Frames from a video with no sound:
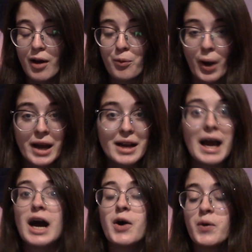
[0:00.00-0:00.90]
right
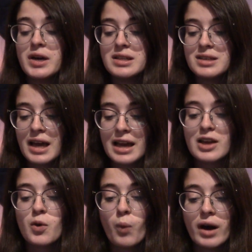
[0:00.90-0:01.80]
now, it's
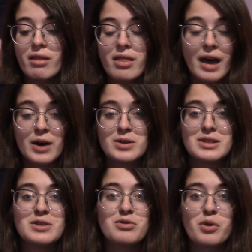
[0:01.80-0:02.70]

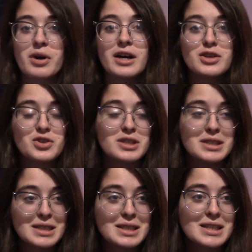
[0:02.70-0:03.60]

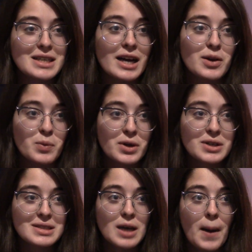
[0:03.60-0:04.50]
81,469
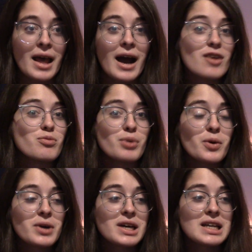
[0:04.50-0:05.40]
words. I've
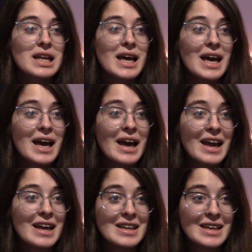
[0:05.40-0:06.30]
broken
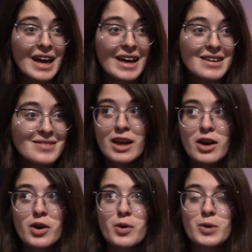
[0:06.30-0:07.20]
80k,
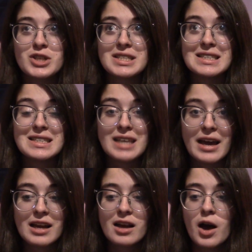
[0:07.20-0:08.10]
which is
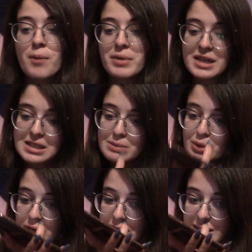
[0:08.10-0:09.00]
insane because the
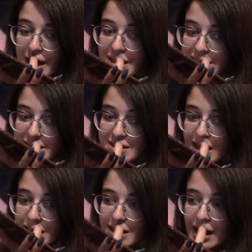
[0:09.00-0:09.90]
book is not
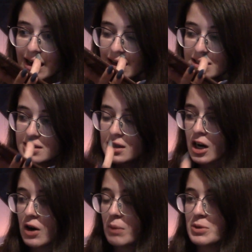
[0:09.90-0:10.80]
done yet. And
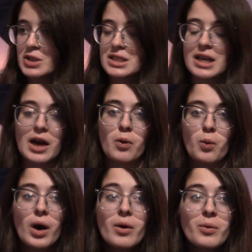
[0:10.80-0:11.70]
so I'm just like,
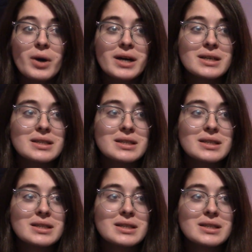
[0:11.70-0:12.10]
whoa,